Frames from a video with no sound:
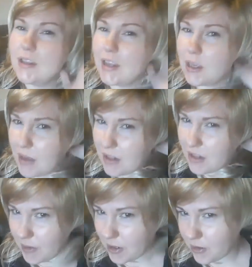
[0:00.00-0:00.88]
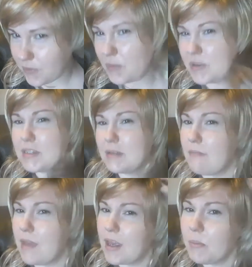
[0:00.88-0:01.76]
Like it might look better if I put some
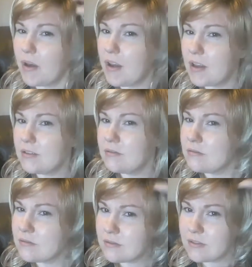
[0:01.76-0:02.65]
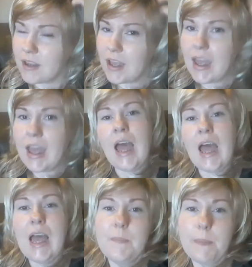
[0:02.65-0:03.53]
makeup on.
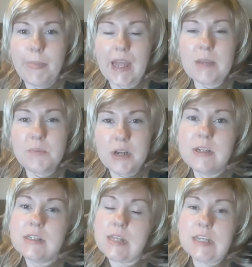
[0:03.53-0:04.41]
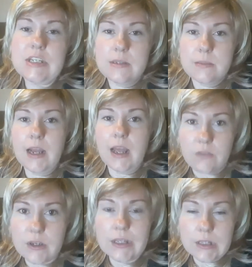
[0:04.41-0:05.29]
I can pretty much say just about
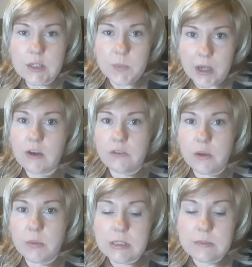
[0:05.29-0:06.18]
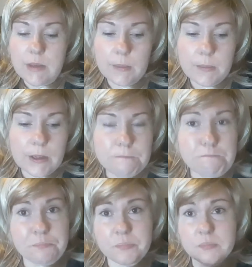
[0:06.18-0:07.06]
everything looks better if I put some makeup on.
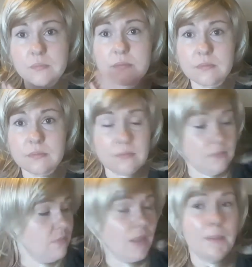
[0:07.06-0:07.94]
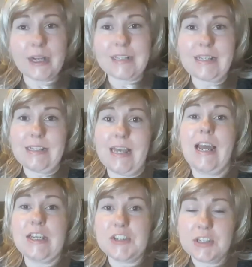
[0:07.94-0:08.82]
But as I said,
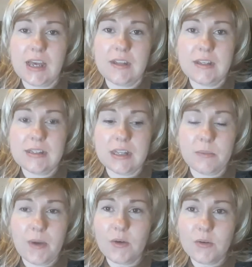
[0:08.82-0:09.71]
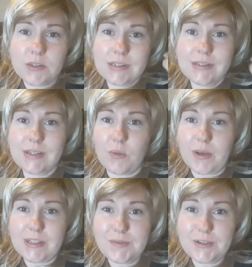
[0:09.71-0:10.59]
I just got these in the post. So
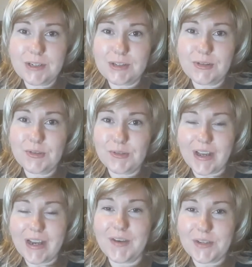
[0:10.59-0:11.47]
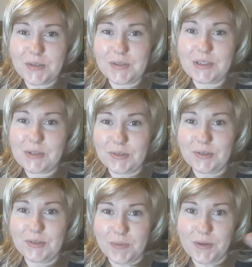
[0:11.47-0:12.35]
my son went to school. Right after he went to
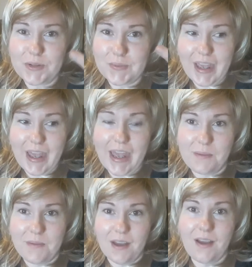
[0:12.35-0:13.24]
school, the postman came.